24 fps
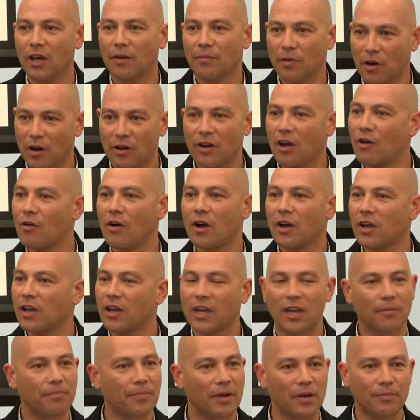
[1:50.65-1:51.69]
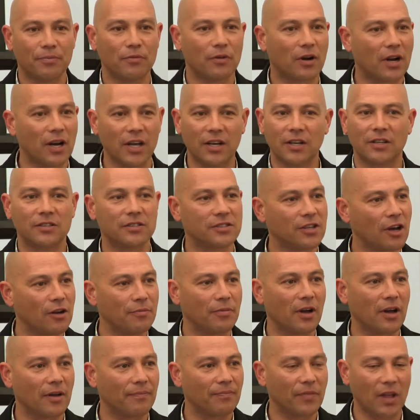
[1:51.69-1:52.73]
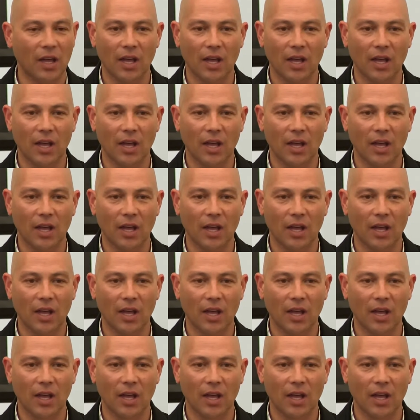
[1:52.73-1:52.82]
but I know I can get people clean and sober.